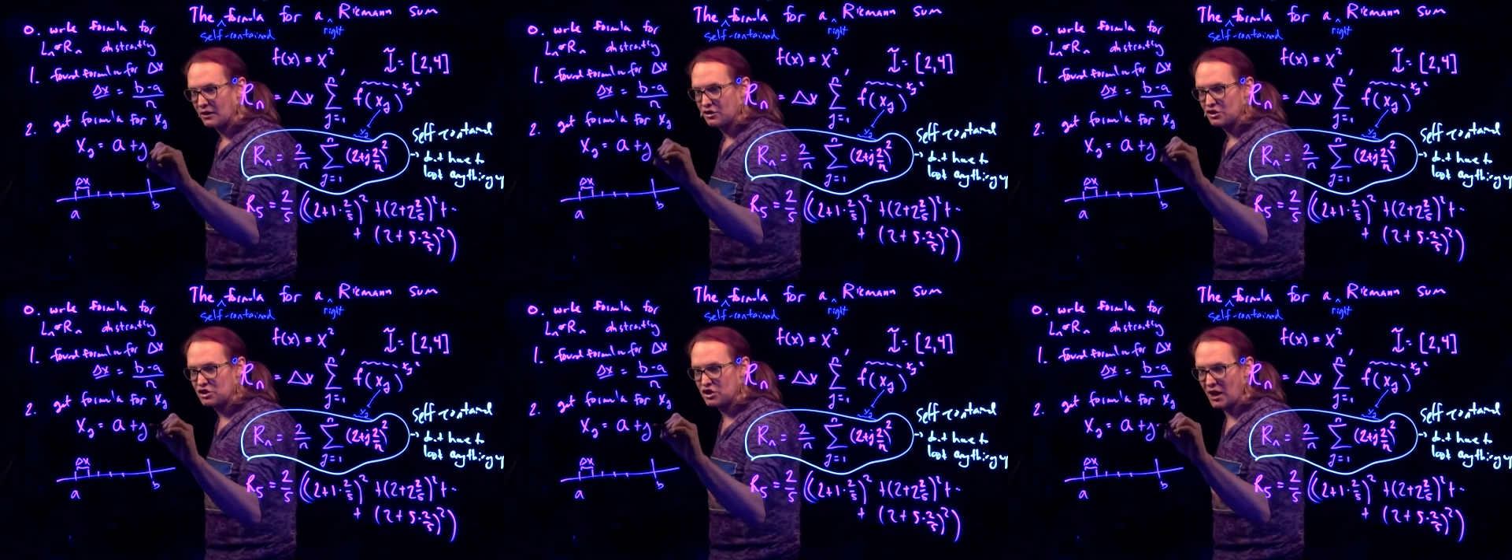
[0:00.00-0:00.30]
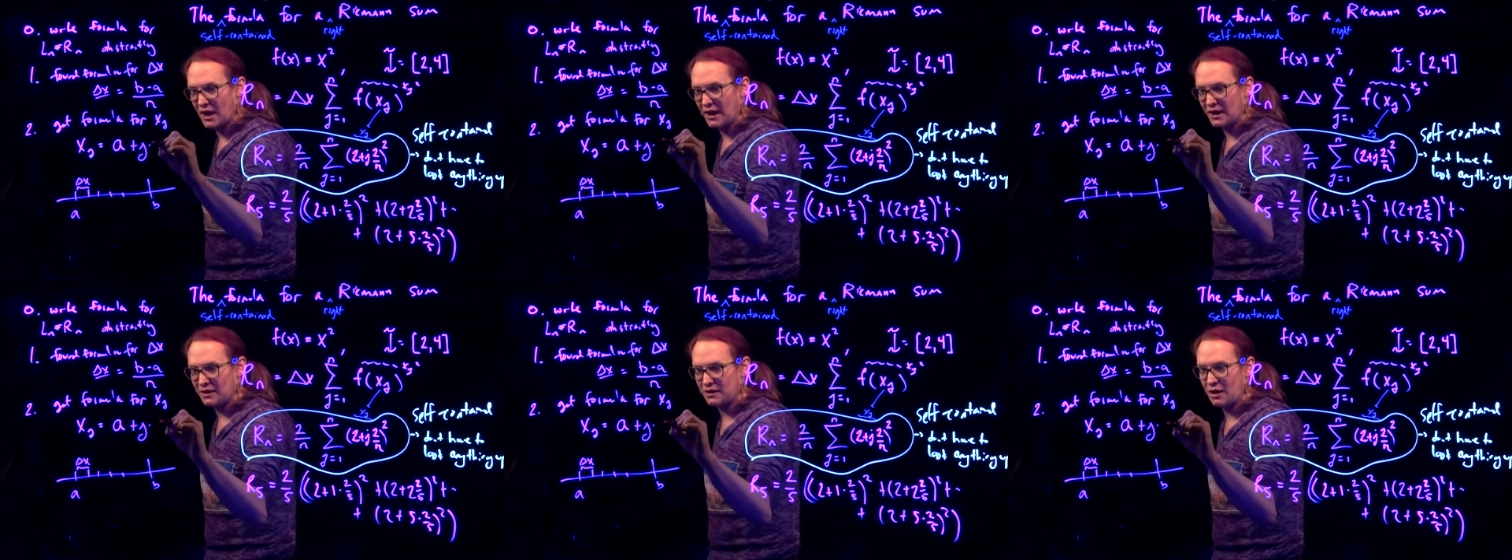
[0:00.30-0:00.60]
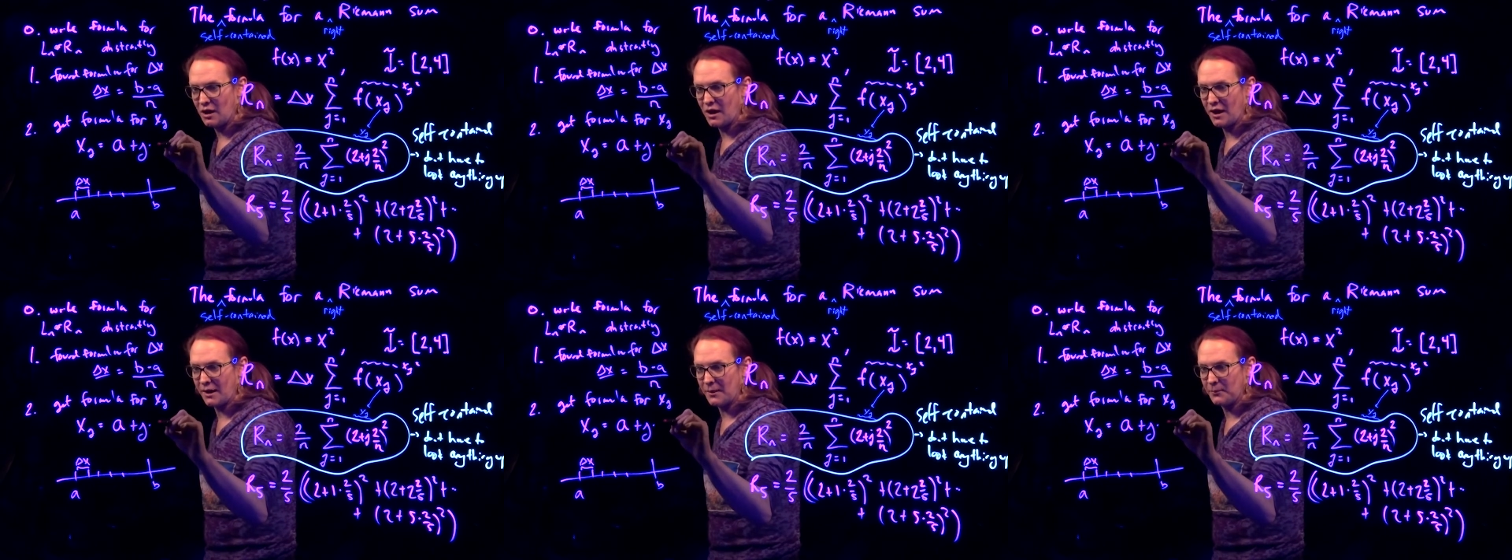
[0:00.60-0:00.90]
J
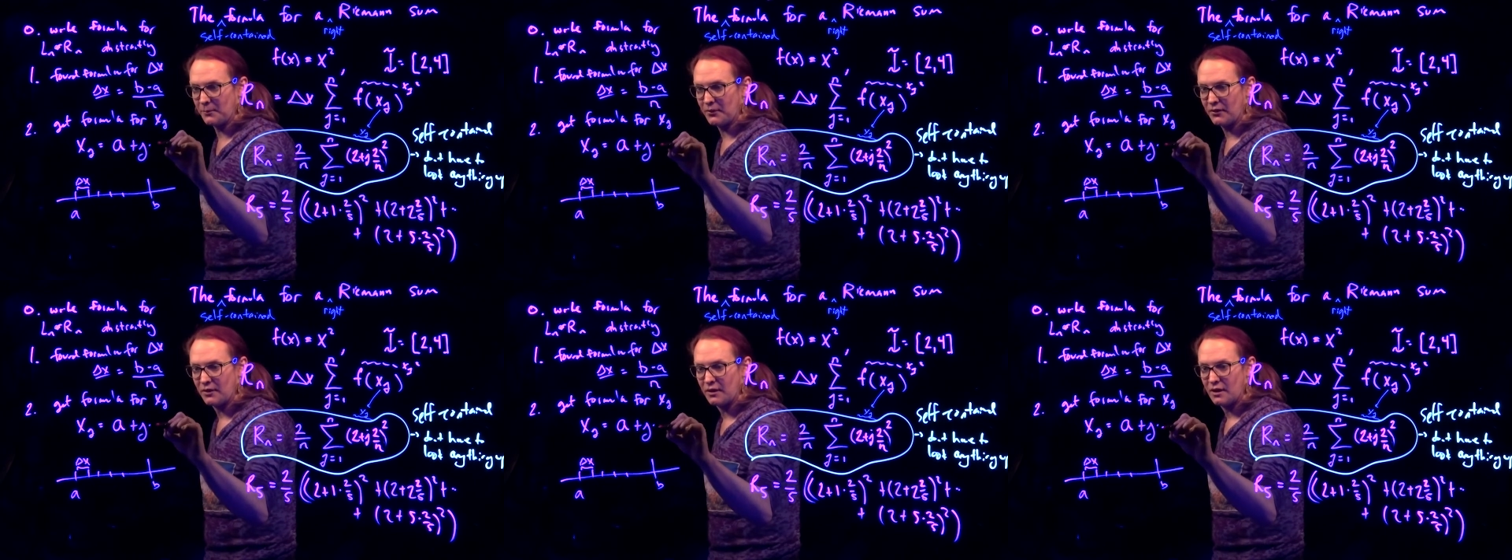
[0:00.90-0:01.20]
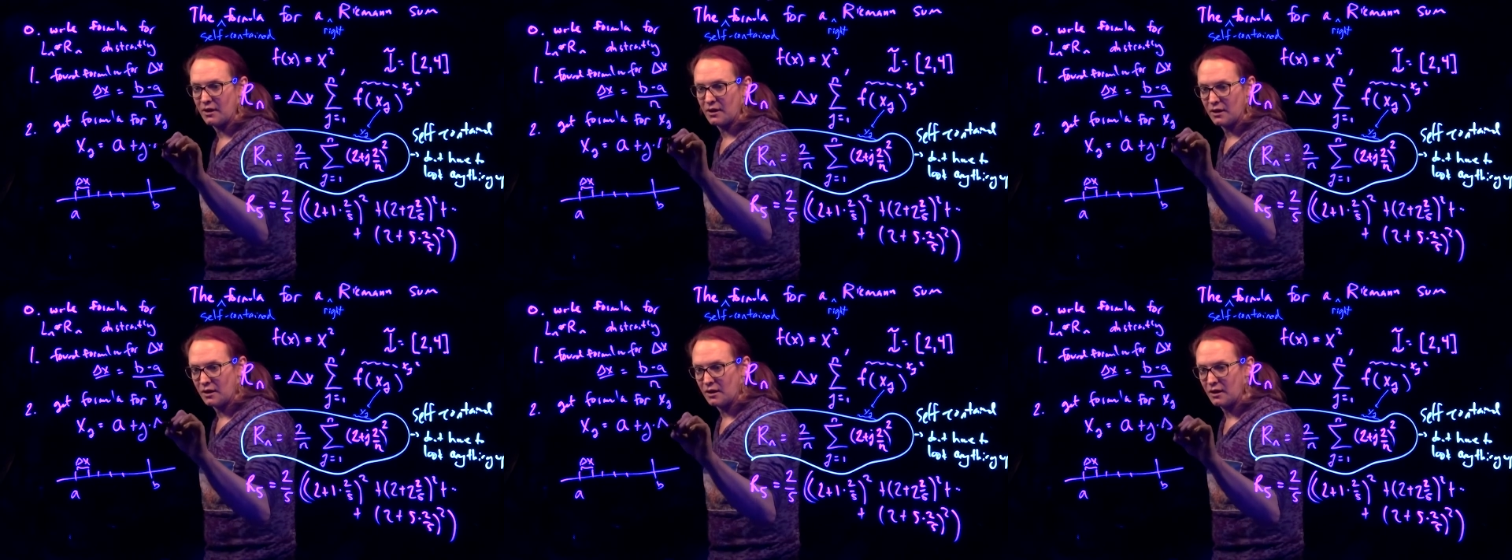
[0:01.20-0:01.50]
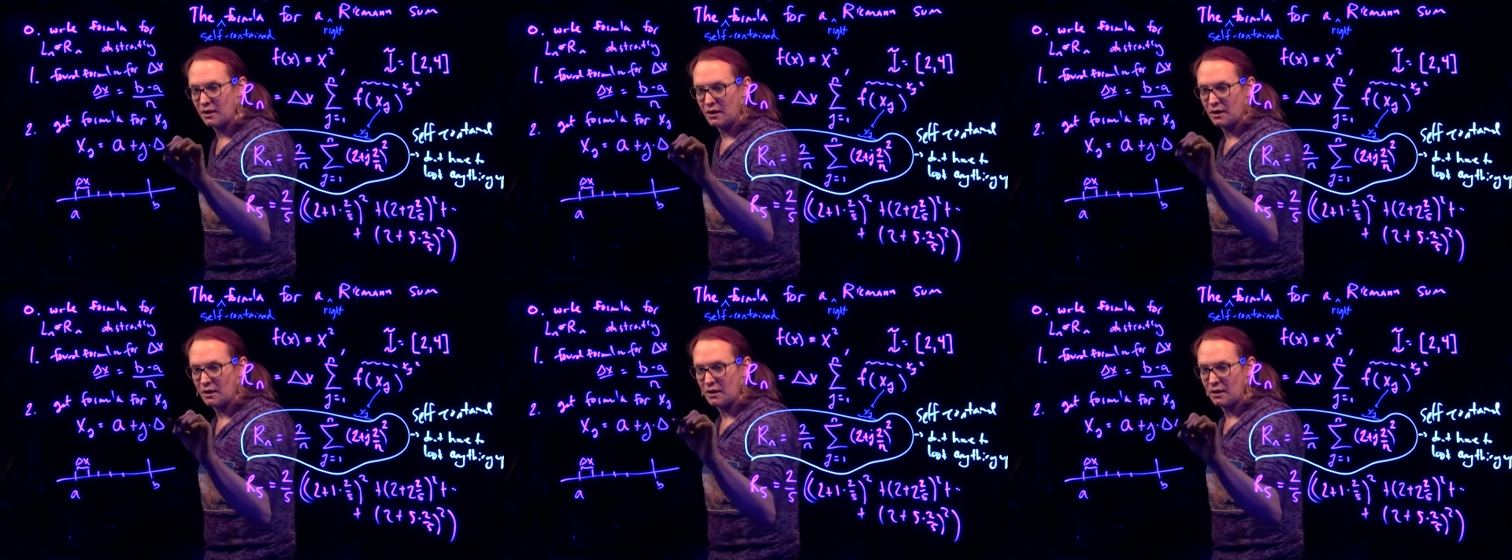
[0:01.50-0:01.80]
times
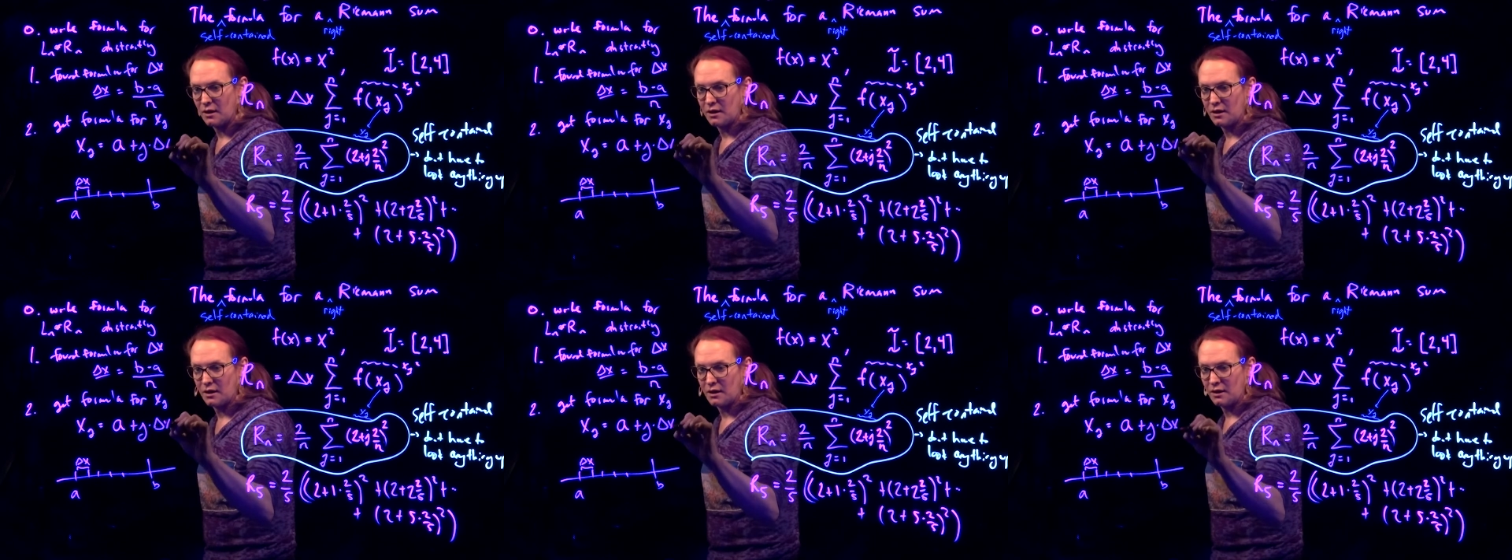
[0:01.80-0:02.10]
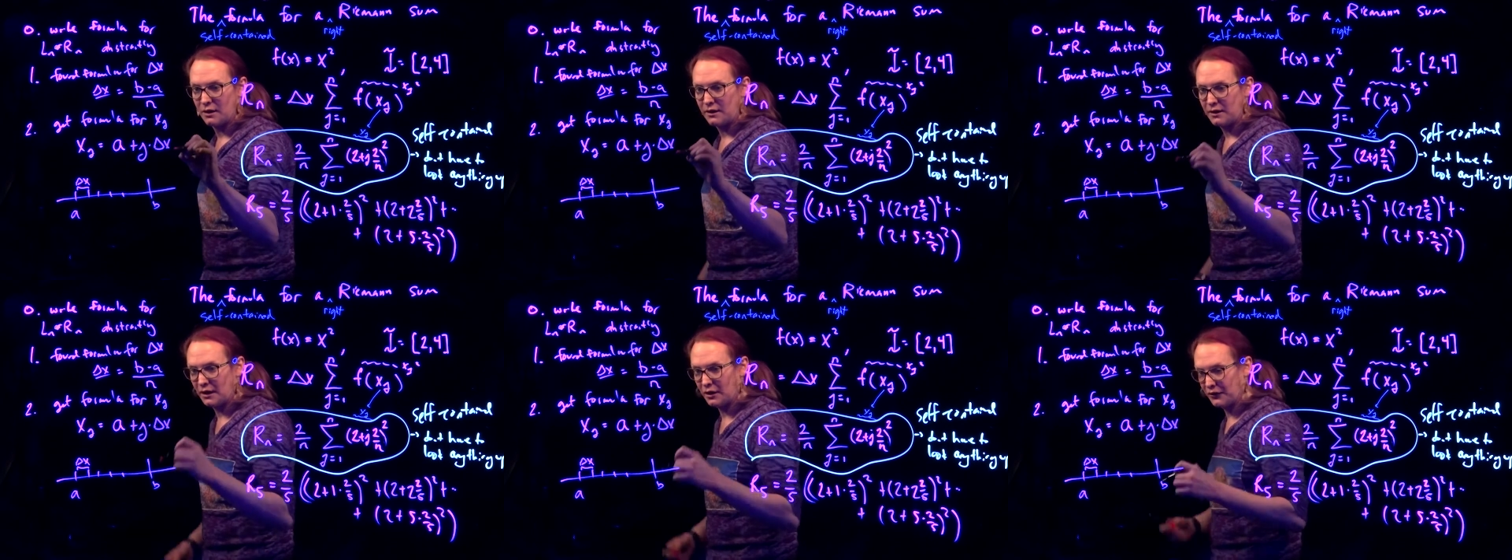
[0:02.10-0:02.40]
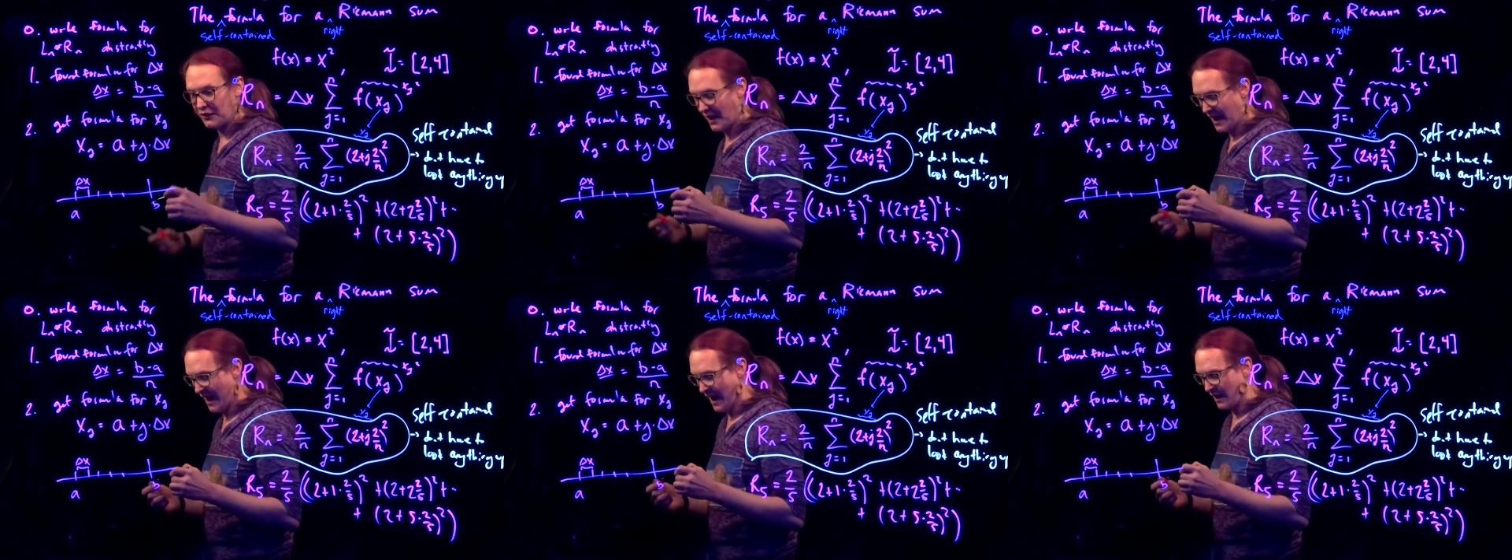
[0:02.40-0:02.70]

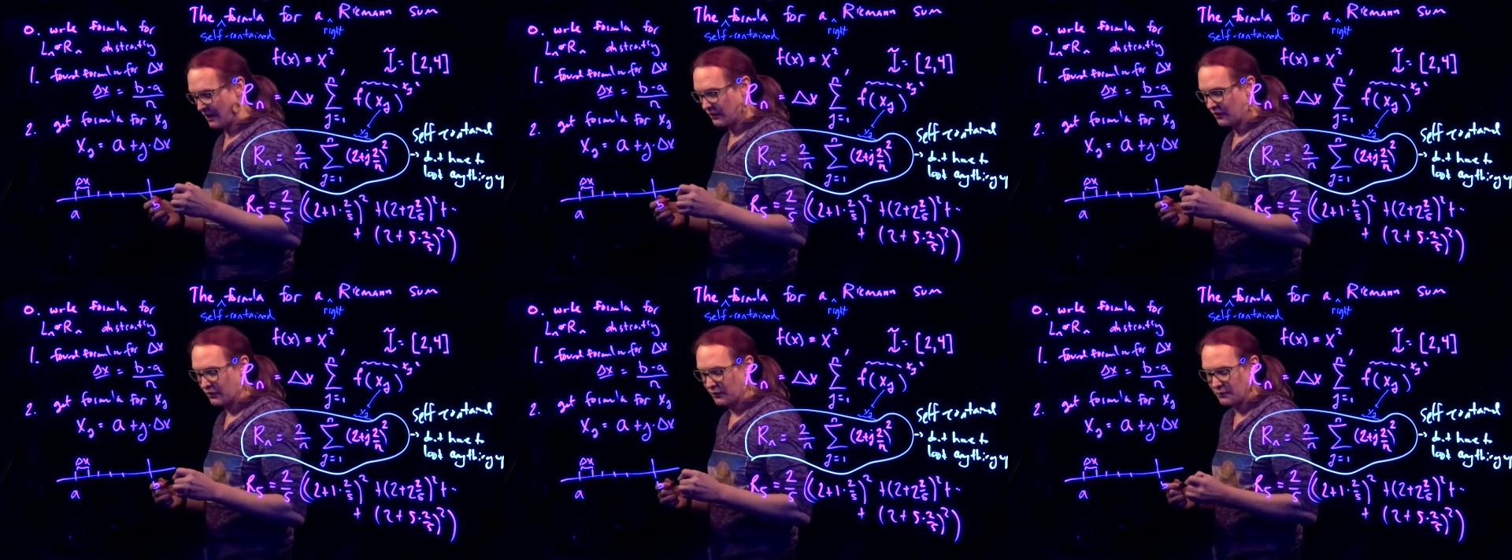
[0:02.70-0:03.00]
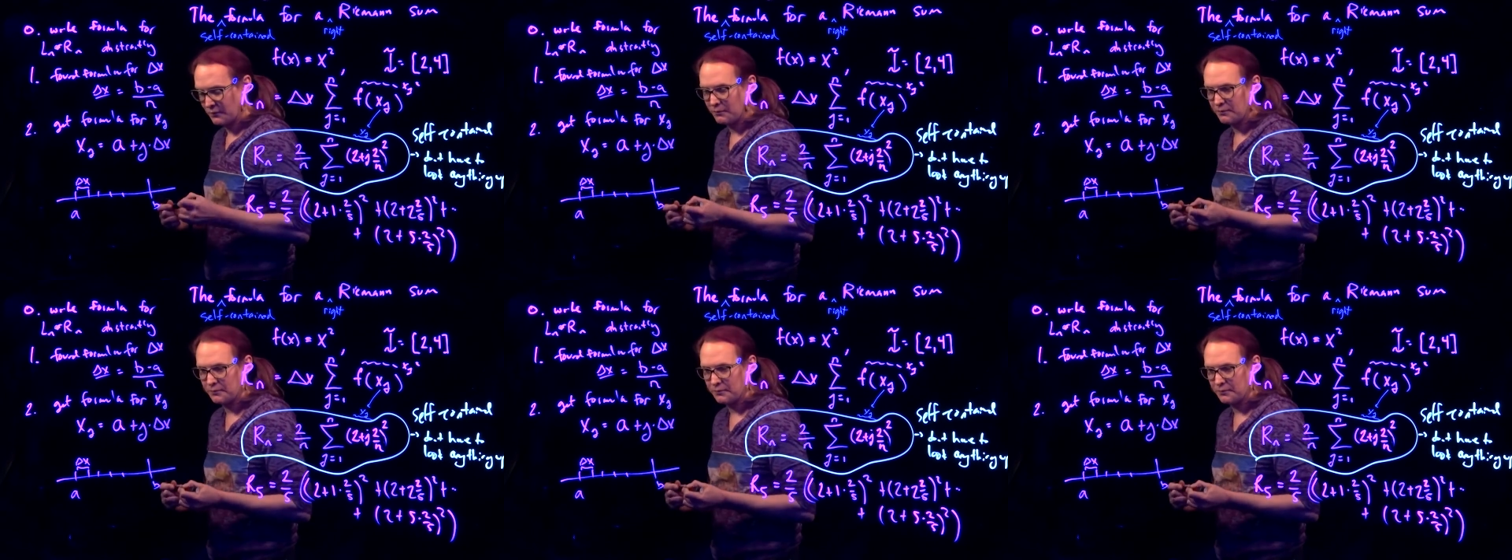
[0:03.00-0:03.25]
delta x.